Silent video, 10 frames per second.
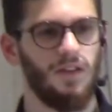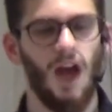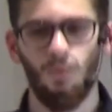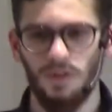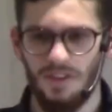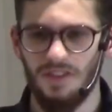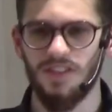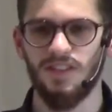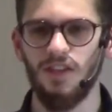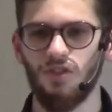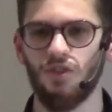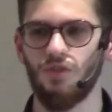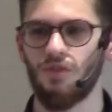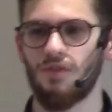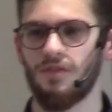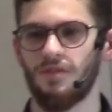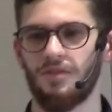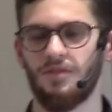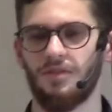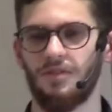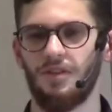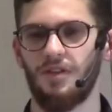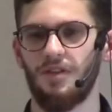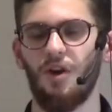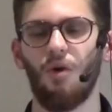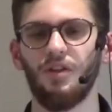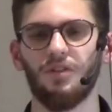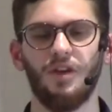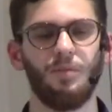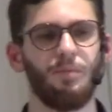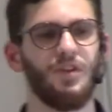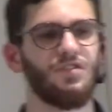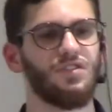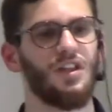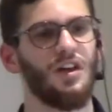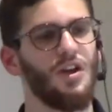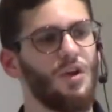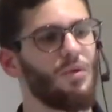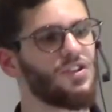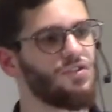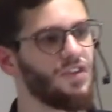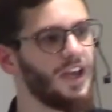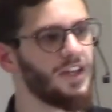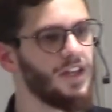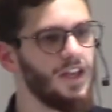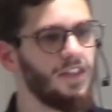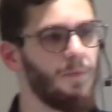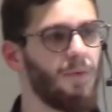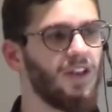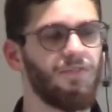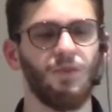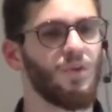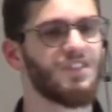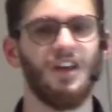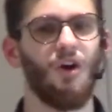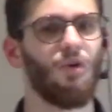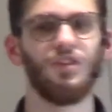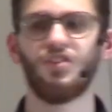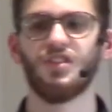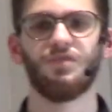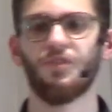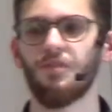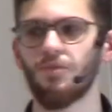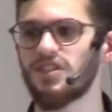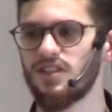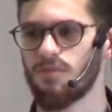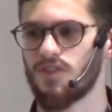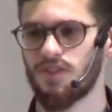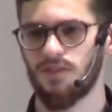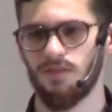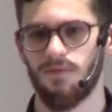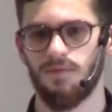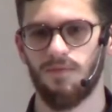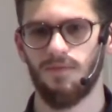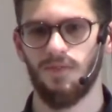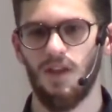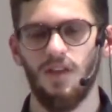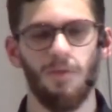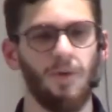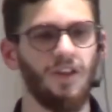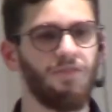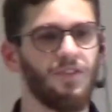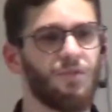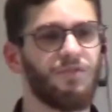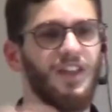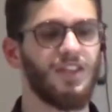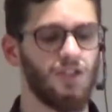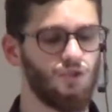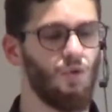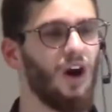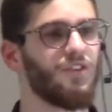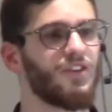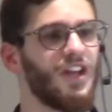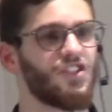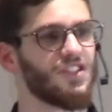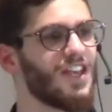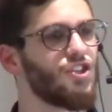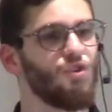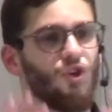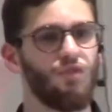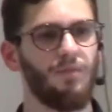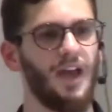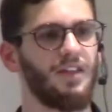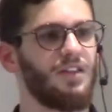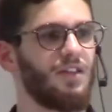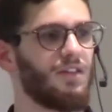And what did this lead to? The whole Arabian Peninsula was united. The benefit was not only just for the Muslims. The benefit reflected to other nations, to humanity.